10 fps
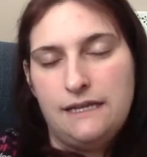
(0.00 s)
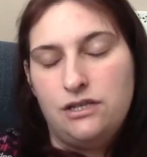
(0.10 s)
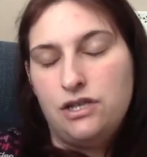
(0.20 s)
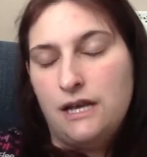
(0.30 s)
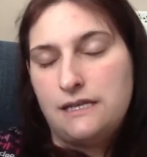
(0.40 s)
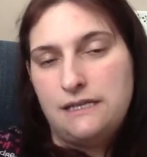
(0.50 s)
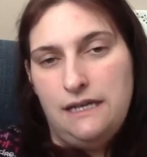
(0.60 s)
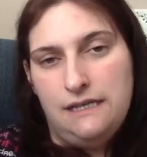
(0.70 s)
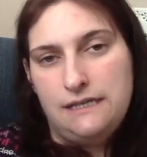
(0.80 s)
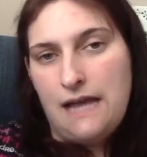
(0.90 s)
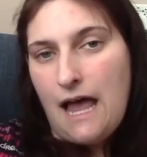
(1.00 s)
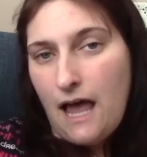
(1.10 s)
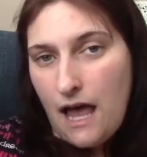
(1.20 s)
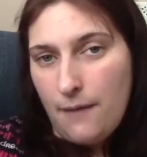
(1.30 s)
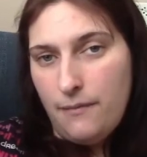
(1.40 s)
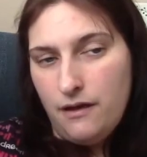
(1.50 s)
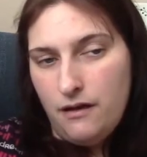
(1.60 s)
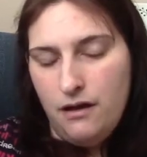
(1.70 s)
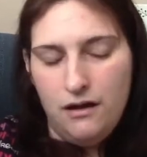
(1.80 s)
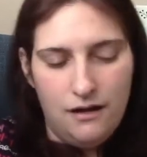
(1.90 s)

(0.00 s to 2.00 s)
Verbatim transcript: It just needs to happen.